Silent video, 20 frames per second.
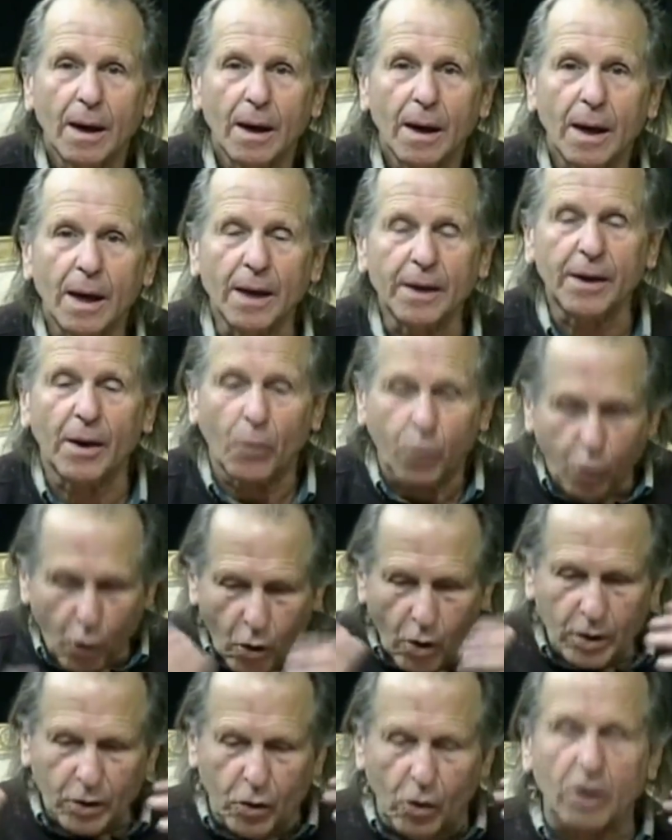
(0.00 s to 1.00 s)
and the
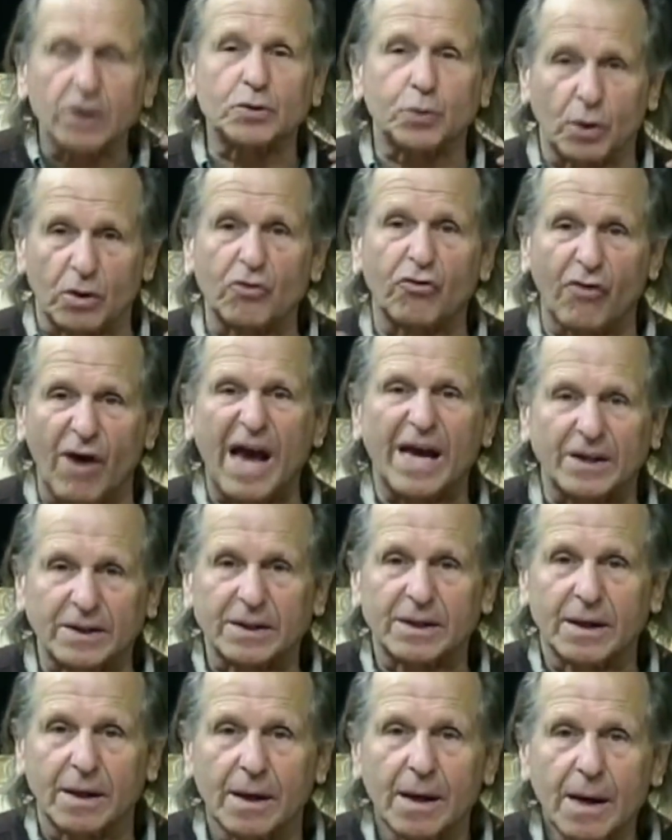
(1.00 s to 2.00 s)
girls were
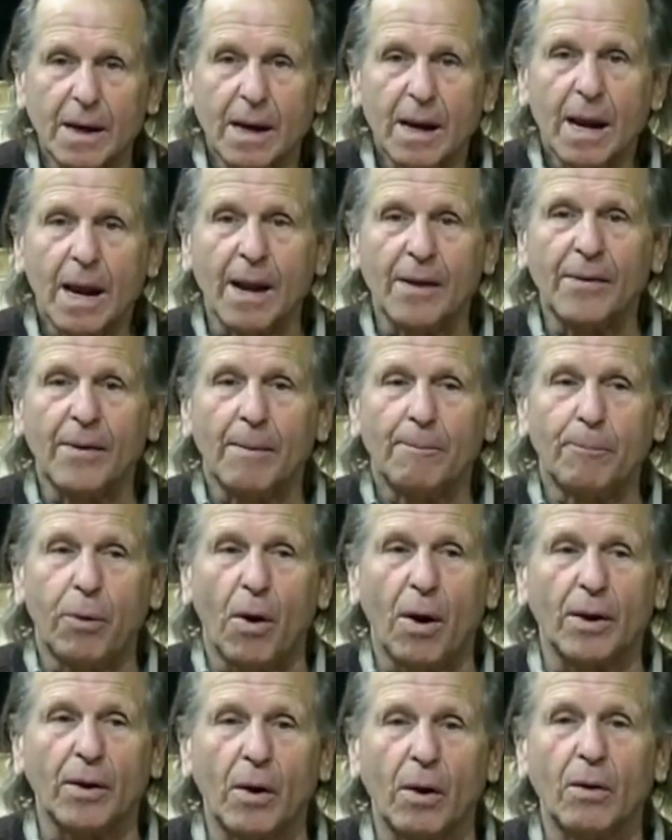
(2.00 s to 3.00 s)
dressed. And
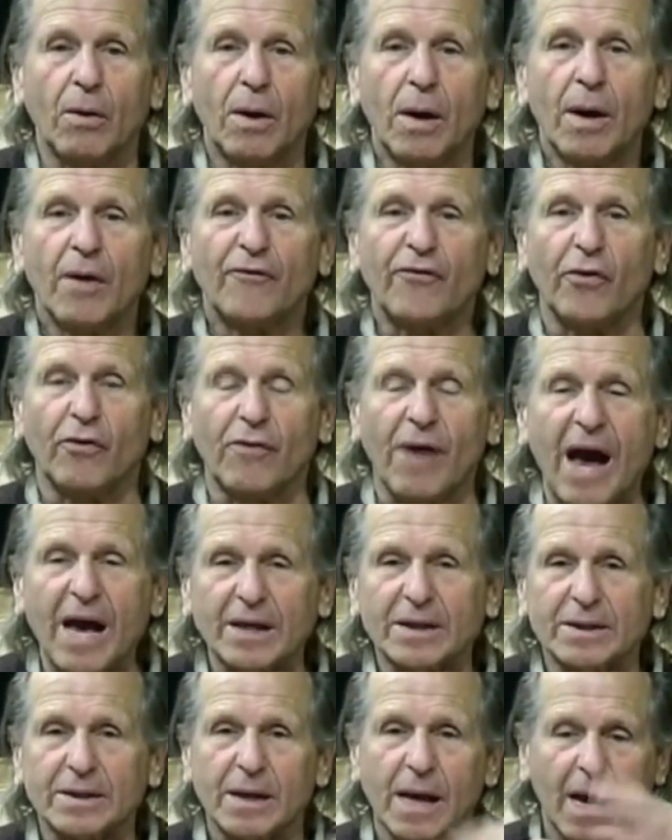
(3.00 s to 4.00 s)
porno, for
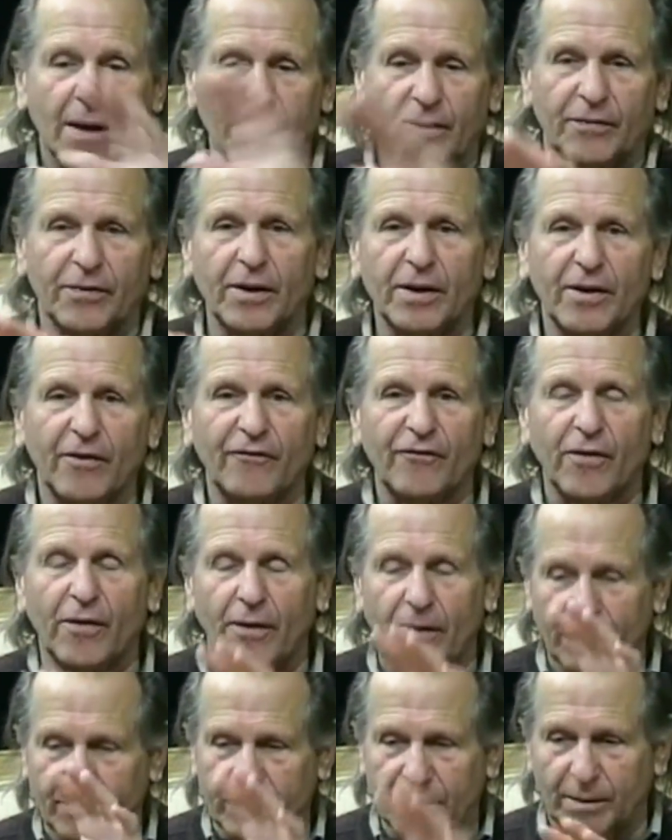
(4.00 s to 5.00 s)
us, other than the,
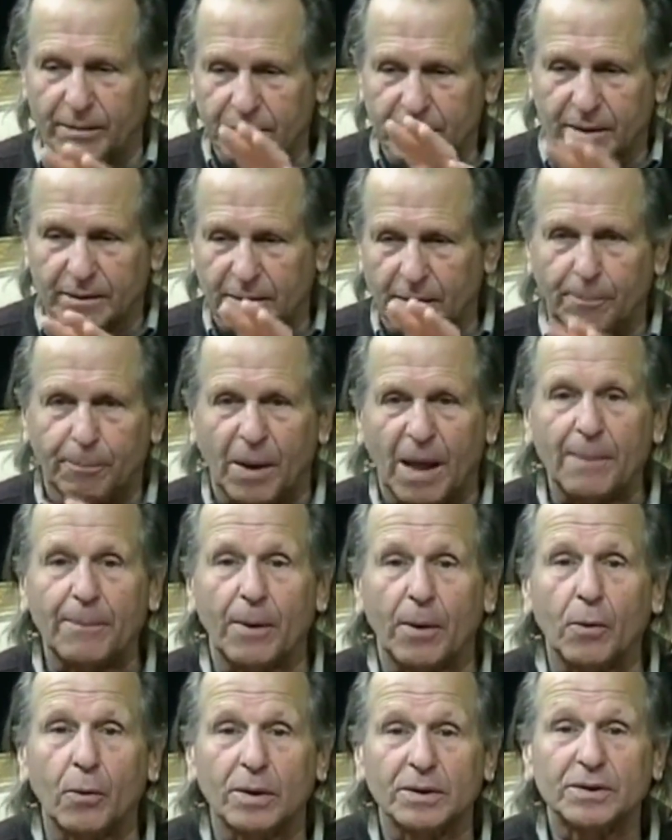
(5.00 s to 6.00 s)
uh, the, the, the,
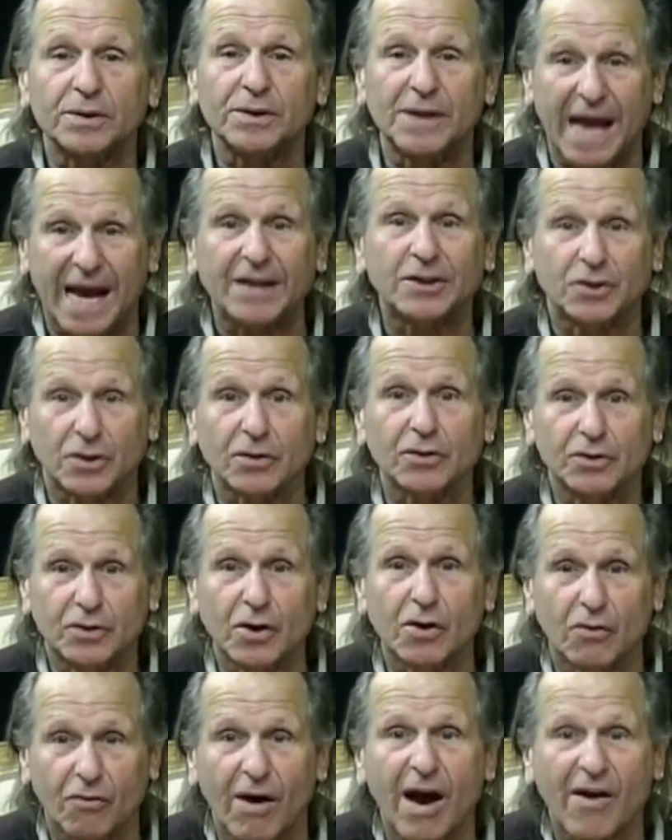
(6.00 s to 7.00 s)
Playboy, was National
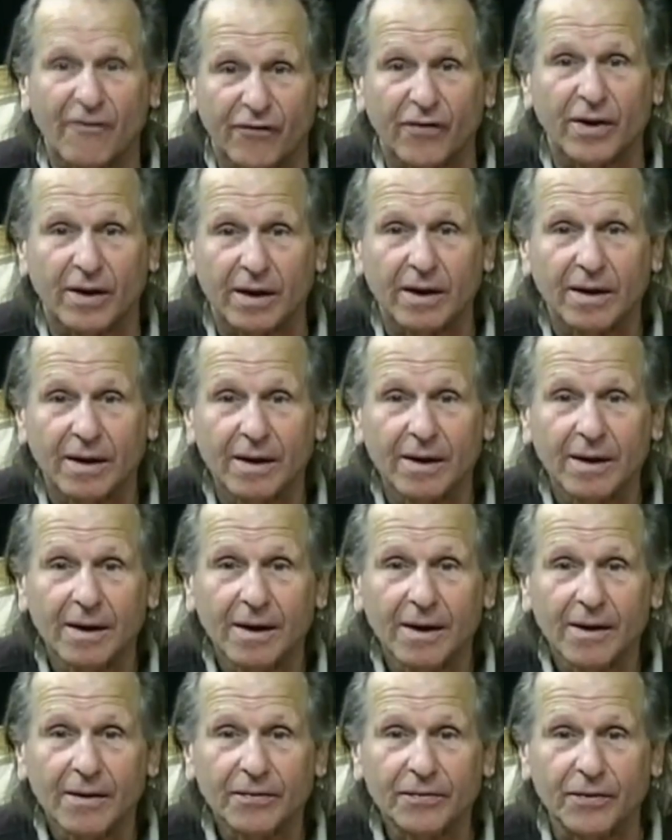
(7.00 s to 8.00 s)
Geographic.
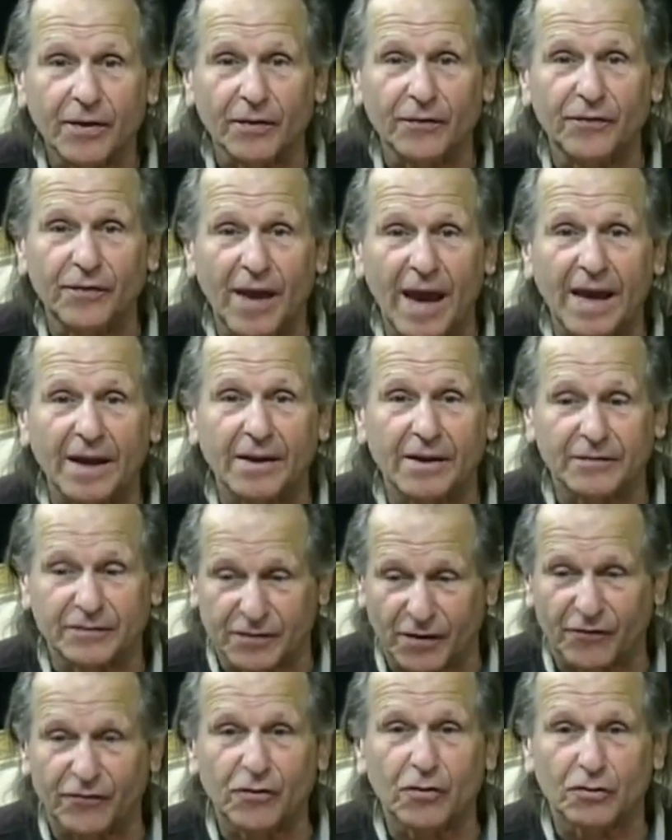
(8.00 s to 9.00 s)
The natives
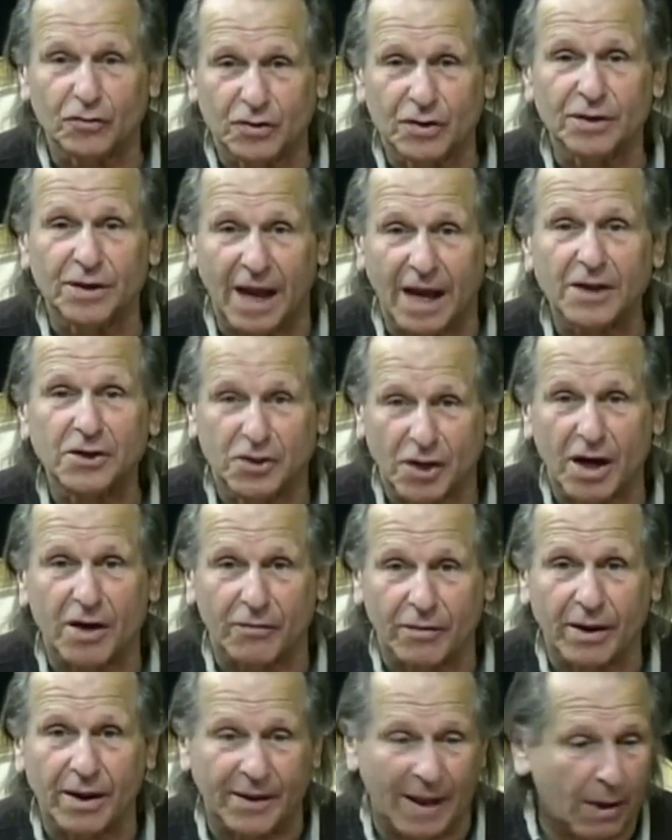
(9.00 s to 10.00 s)
of New
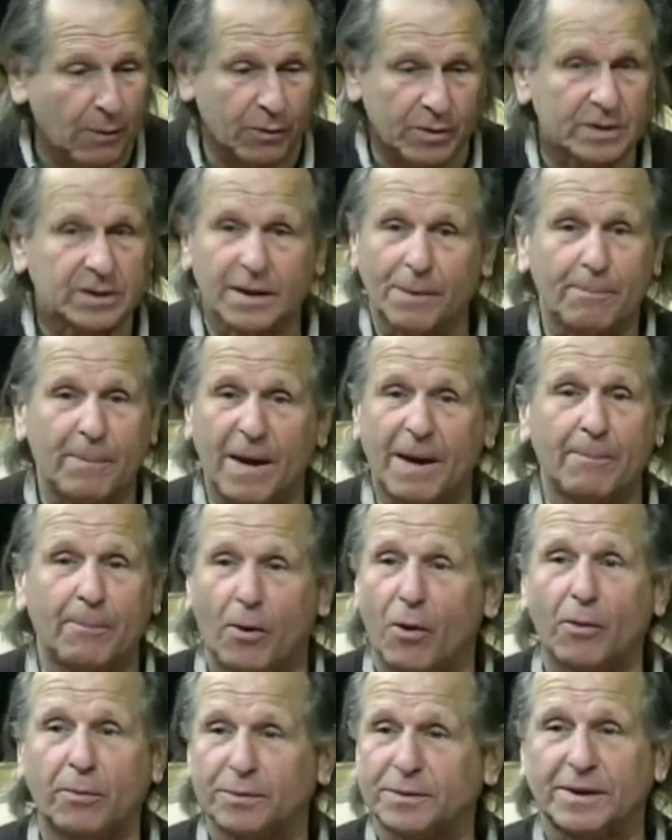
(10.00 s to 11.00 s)
Guinea. That was the bare
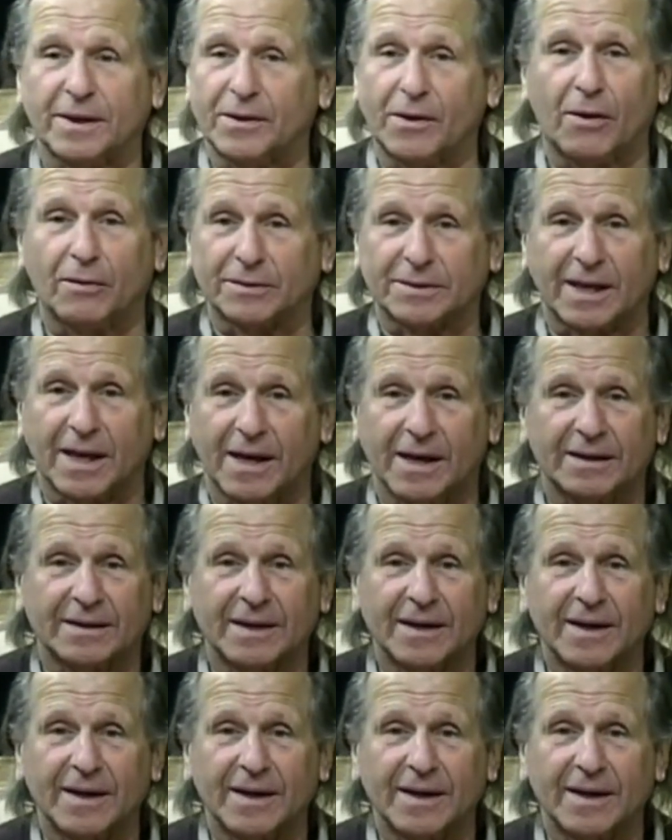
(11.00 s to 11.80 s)
boobs in those days.